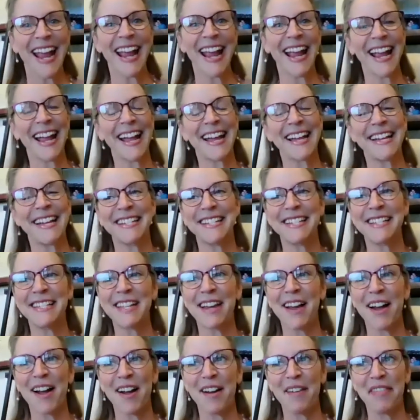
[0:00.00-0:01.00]
And
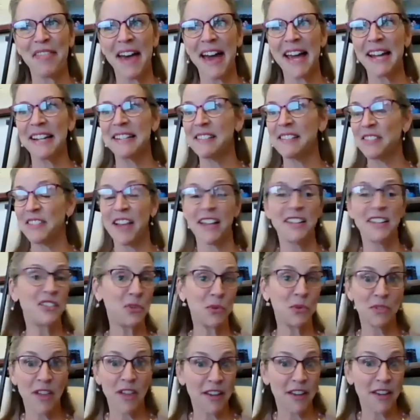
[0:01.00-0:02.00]
uh, that has led
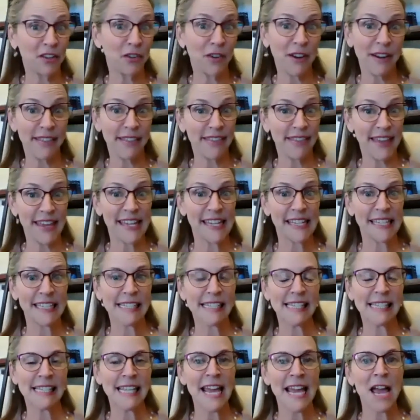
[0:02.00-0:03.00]
to a lot of great things.
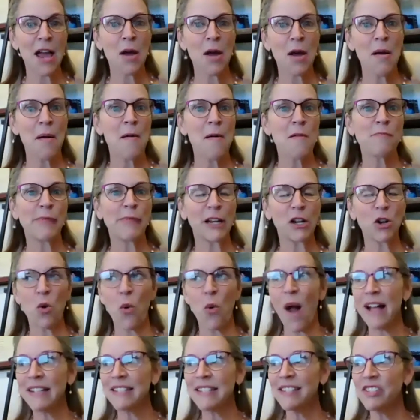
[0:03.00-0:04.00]
My
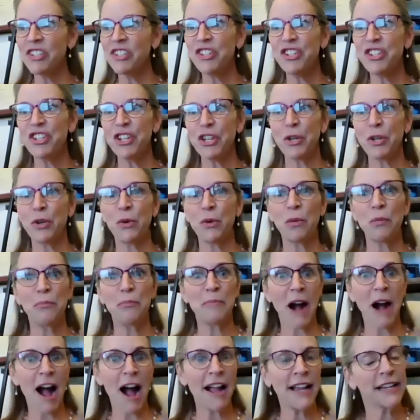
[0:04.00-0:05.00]
quest to
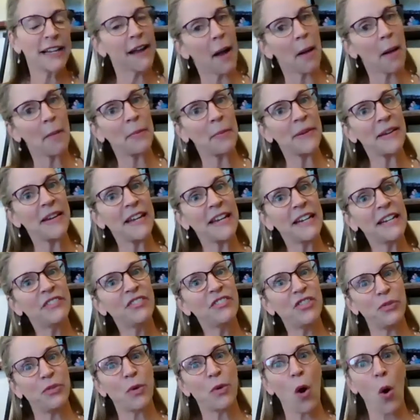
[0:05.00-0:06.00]
buy a company,
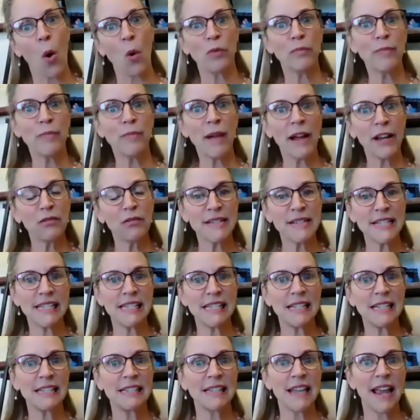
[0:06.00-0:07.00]
to own my own
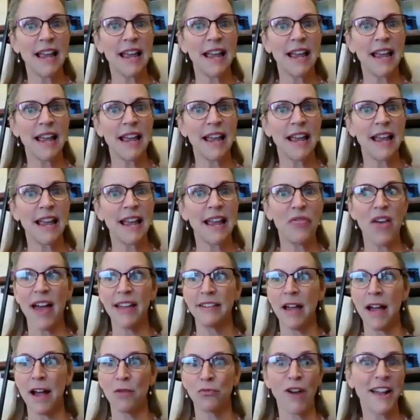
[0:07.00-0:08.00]
business, and
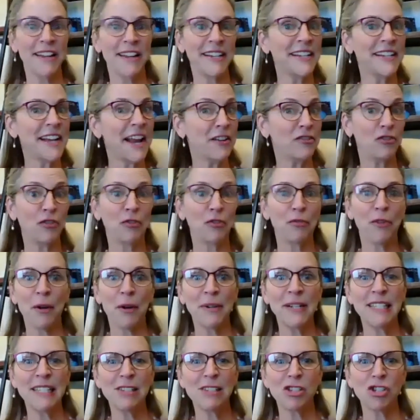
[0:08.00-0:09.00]
then uh, run it and
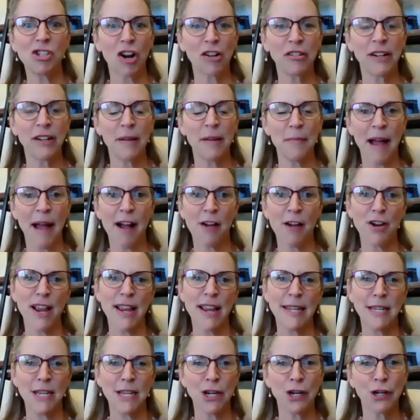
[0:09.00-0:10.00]
grow it started about
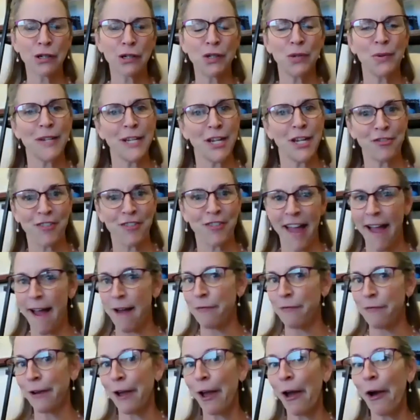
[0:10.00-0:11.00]
a year to a year and a
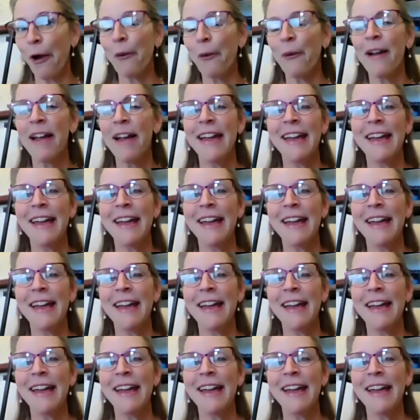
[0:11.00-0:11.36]
half ago.